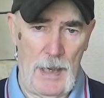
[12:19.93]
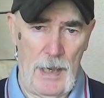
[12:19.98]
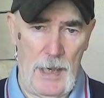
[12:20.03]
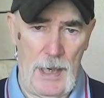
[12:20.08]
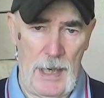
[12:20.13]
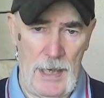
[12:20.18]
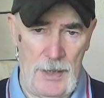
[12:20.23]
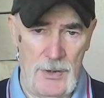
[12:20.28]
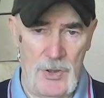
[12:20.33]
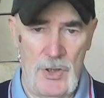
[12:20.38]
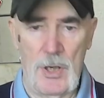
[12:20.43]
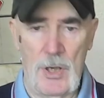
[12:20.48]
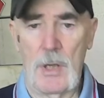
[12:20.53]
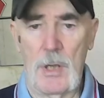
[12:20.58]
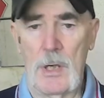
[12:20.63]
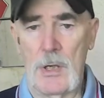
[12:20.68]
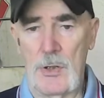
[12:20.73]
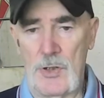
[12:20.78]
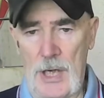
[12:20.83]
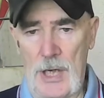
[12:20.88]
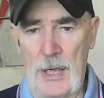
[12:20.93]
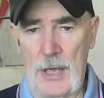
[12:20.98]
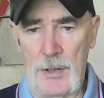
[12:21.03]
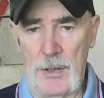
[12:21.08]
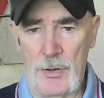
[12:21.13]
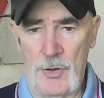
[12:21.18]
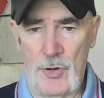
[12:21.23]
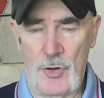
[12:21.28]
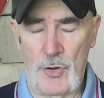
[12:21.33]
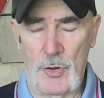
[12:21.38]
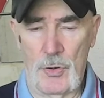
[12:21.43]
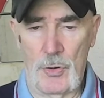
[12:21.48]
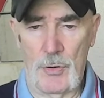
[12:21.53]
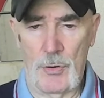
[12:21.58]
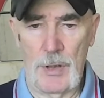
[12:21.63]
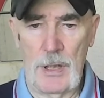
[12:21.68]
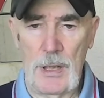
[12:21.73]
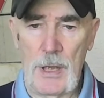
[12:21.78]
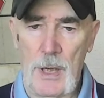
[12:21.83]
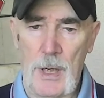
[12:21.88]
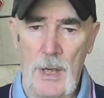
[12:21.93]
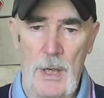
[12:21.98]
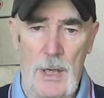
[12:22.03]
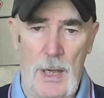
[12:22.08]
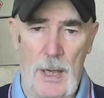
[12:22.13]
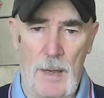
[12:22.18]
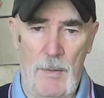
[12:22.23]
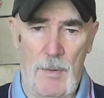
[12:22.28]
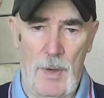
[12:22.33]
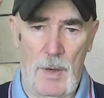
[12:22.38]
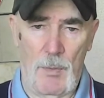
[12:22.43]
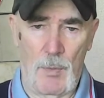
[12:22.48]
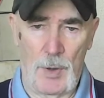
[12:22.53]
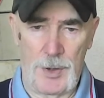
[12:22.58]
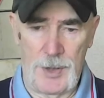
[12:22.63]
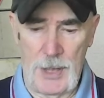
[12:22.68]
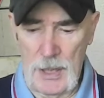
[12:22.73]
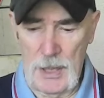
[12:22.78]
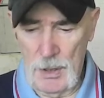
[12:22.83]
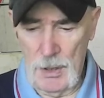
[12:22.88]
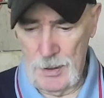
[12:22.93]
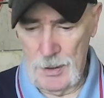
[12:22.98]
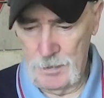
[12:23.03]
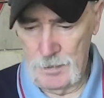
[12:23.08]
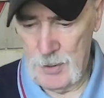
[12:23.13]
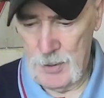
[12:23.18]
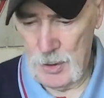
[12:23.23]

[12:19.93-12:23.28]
his side of the story and what they got up